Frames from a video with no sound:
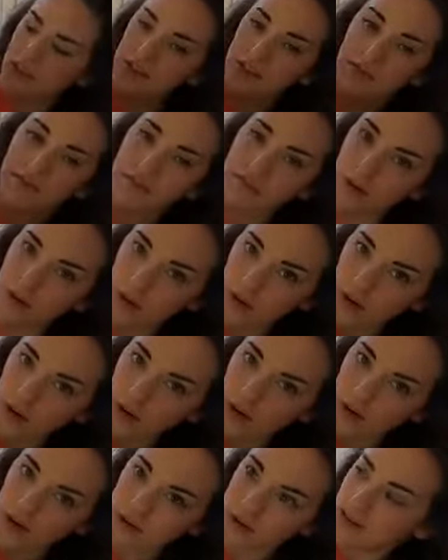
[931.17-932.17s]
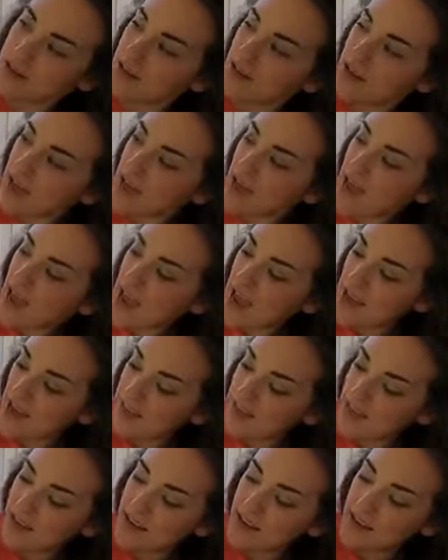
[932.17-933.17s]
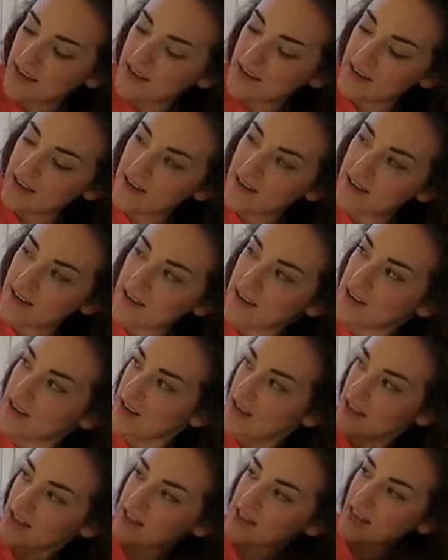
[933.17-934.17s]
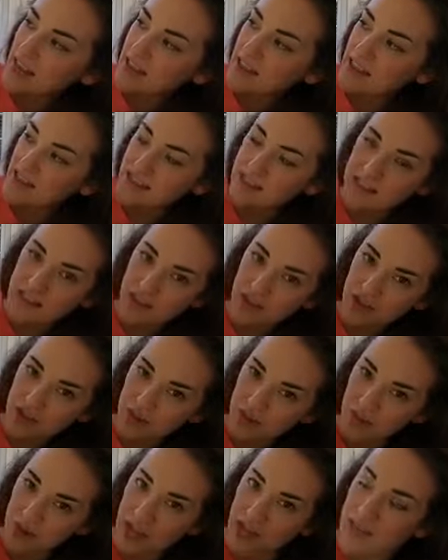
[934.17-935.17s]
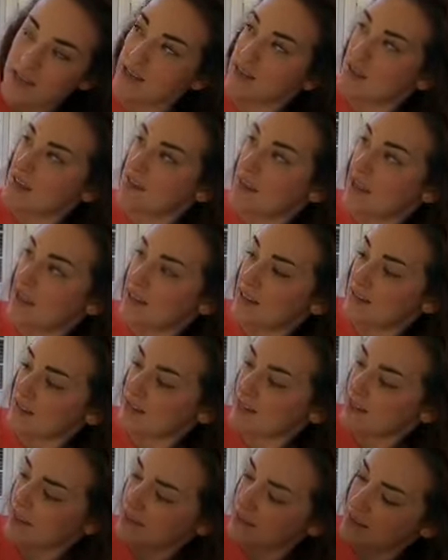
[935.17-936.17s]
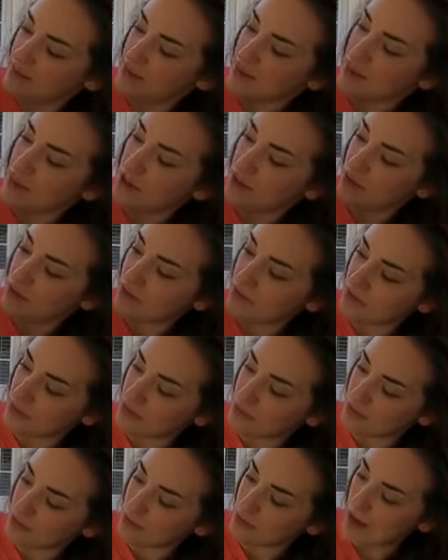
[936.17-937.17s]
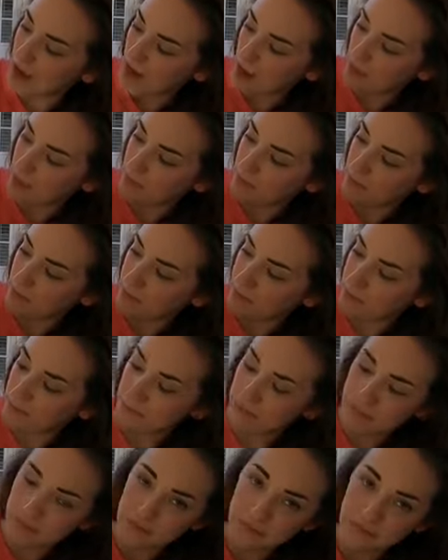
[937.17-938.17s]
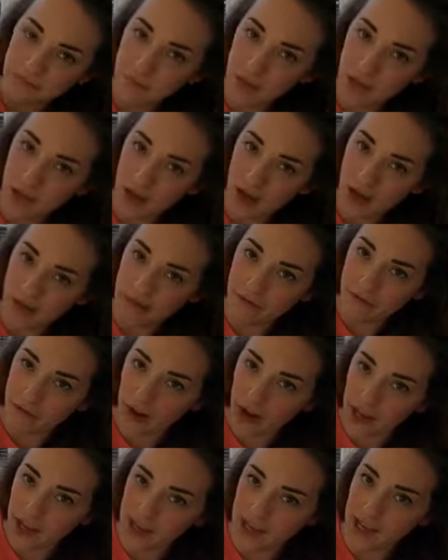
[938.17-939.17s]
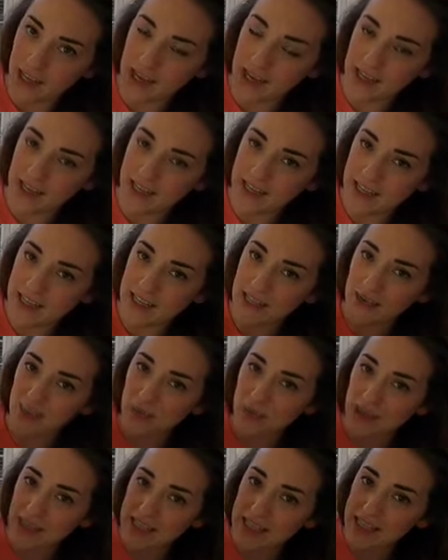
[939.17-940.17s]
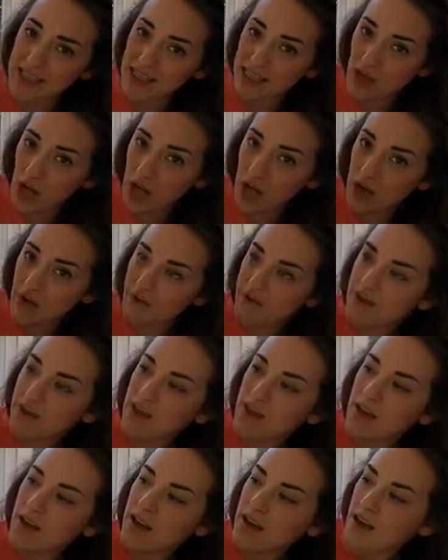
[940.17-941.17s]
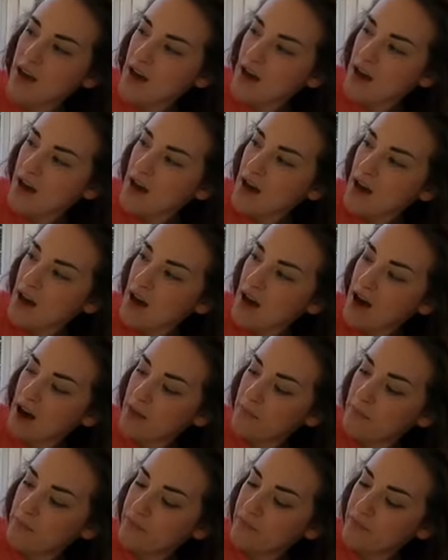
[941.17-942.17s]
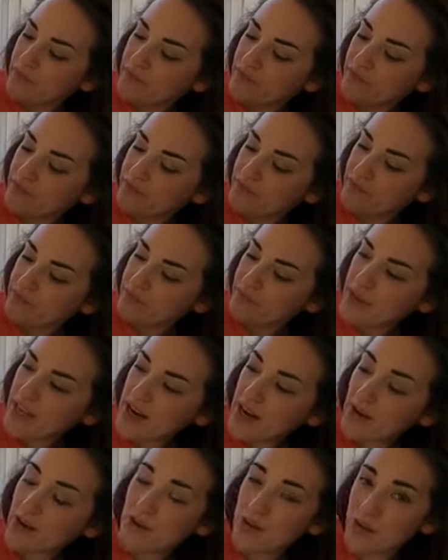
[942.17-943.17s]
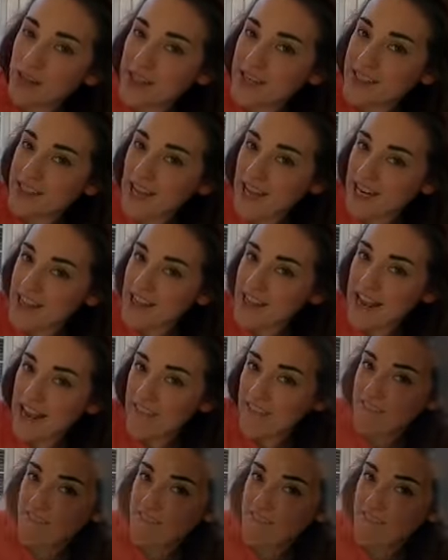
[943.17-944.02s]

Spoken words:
the florals, and it's got the cinched waist and the cute little wrap front, and it's really soft. And I was really excited that I